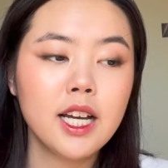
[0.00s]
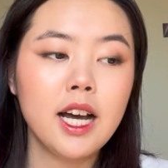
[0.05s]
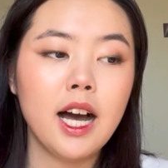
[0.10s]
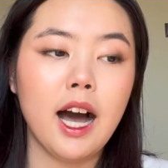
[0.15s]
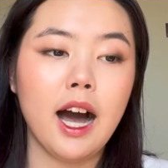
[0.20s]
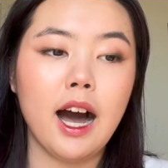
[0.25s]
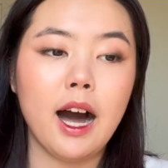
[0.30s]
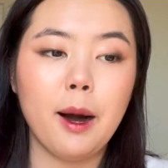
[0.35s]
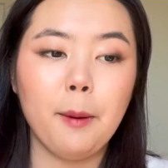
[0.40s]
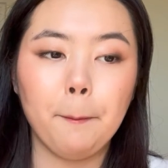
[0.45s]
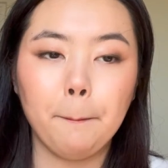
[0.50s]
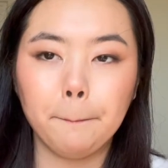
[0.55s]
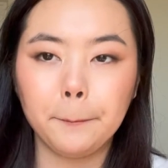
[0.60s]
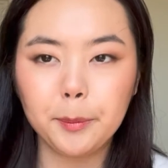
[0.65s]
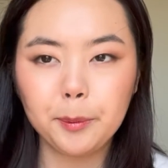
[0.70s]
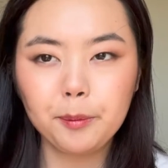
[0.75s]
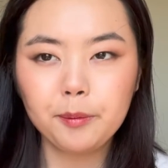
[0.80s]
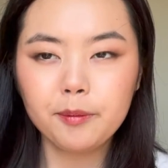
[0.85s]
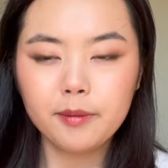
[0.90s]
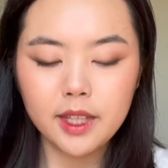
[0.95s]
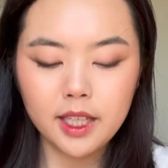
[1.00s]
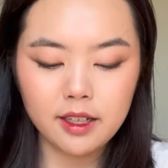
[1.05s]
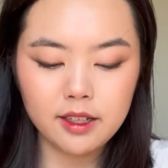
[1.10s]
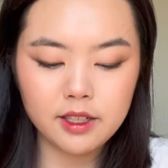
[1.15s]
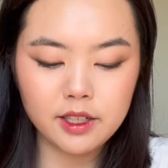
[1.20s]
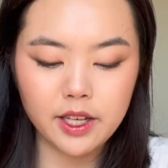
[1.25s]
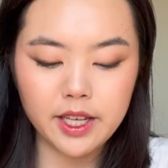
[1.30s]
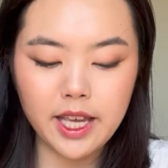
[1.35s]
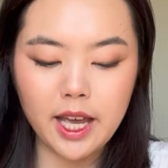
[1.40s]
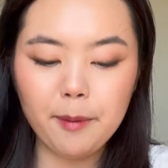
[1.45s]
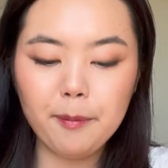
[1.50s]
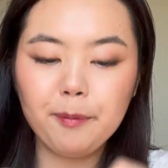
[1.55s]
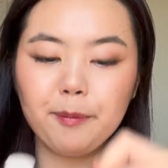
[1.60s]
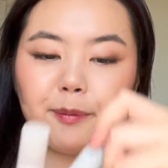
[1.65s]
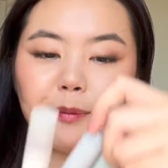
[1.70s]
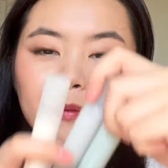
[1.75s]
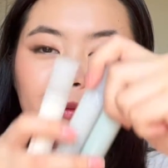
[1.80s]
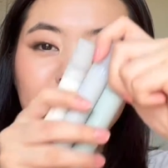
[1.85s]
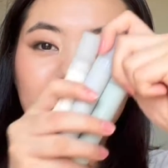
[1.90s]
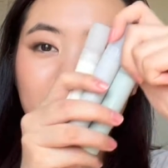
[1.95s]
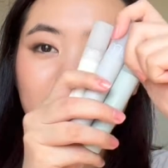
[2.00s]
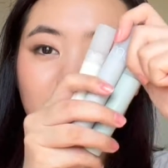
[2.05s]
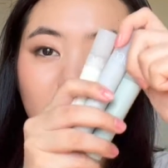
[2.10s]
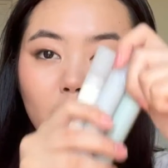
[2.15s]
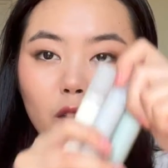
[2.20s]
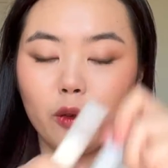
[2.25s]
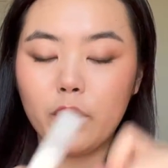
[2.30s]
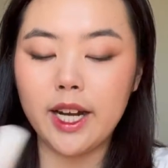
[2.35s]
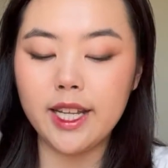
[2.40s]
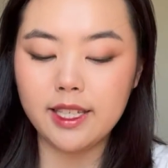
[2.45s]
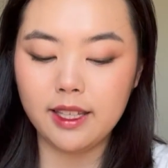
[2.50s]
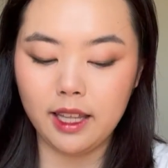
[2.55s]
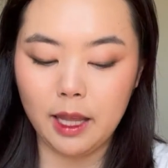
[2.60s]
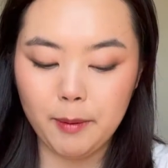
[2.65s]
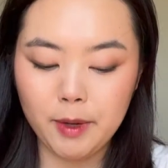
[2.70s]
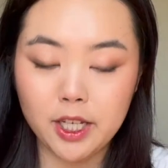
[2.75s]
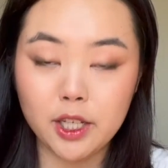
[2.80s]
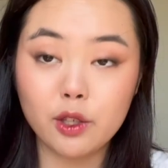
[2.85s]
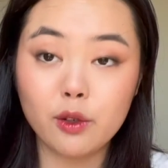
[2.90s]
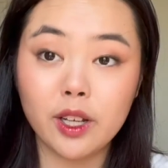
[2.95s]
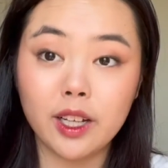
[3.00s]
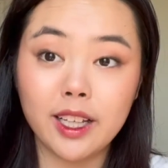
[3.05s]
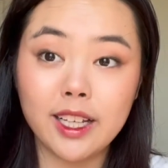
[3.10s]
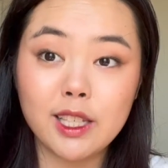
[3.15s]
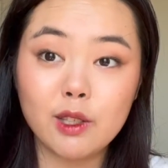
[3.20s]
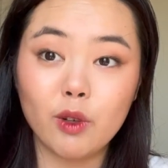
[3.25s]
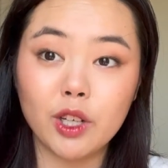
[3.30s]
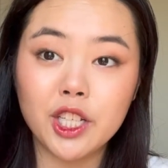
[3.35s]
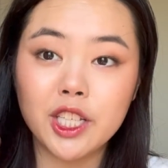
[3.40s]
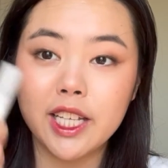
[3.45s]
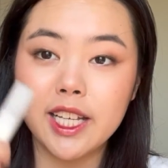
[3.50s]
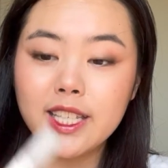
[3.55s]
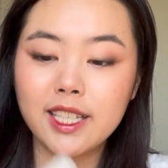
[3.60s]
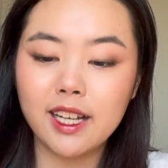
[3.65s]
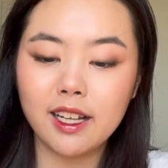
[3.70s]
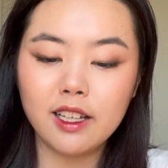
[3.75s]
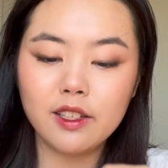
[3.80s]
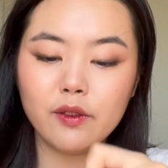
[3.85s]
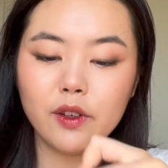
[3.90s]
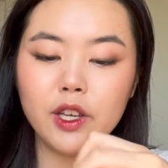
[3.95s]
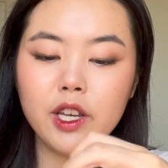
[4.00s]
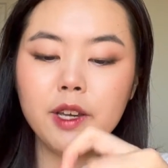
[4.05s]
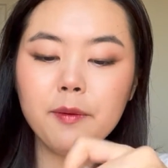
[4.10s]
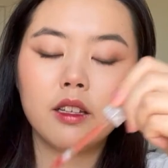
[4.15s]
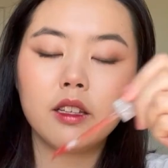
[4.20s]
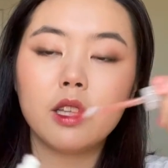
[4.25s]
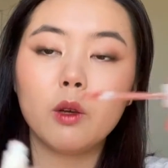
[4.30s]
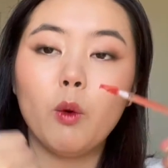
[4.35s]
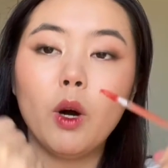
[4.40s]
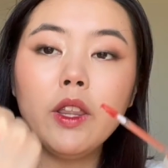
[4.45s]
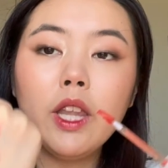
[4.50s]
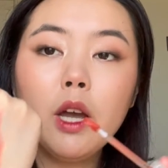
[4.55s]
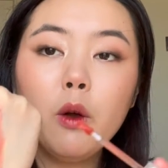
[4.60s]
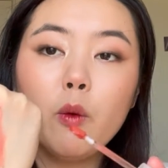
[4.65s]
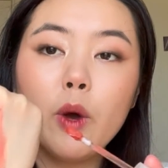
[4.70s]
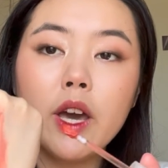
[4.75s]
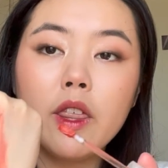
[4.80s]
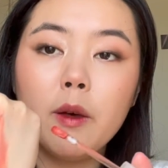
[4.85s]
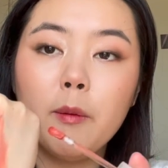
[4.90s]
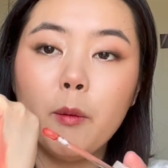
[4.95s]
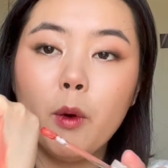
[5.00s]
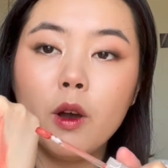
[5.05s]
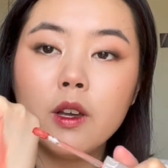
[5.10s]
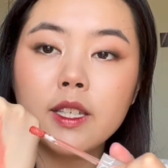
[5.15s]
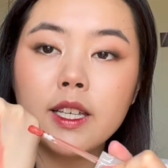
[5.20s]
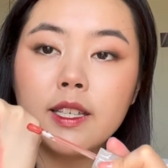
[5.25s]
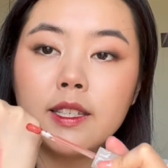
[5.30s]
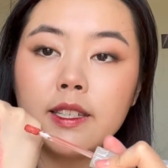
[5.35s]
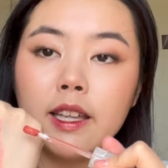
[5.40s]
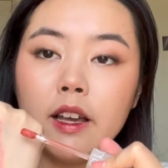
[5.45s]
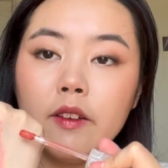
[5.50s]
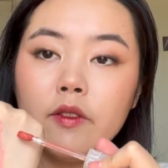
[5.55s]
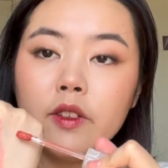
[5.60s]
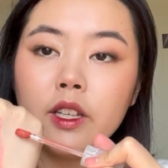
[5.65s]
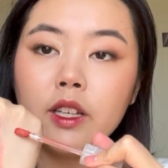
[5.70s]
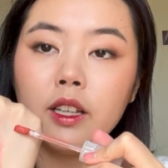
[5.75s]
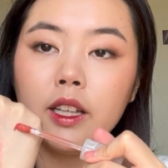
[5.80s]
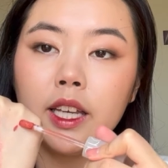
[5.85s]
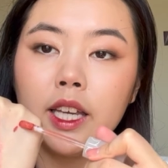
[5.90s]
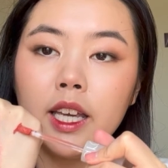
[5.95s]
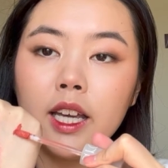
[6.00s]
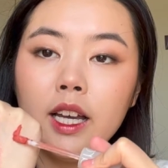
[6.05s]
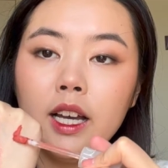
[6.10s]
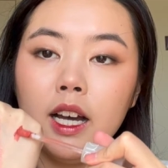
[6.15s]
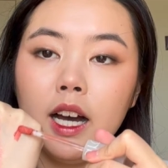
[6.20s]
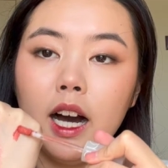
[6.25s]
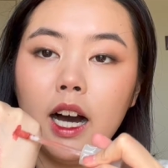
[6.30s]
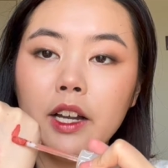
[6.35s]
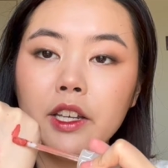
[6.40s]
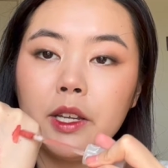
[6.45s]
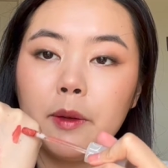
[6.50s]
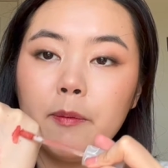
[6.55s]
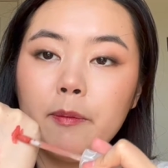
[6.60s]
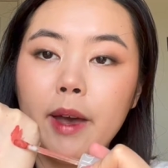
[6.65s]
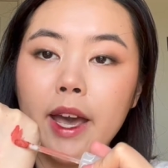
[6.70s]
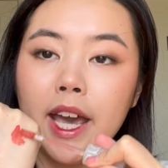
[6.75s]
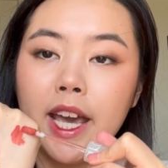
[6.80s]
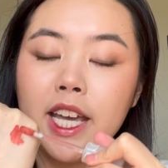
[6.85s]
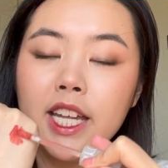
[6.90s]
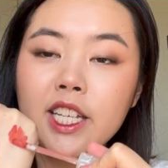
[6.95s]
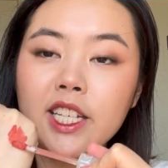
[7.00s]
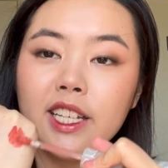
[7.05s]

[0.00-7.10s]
So yeah, these are great. Let me just quickly swatch these colors for you. The one I wear the most is definitely Onion Beige.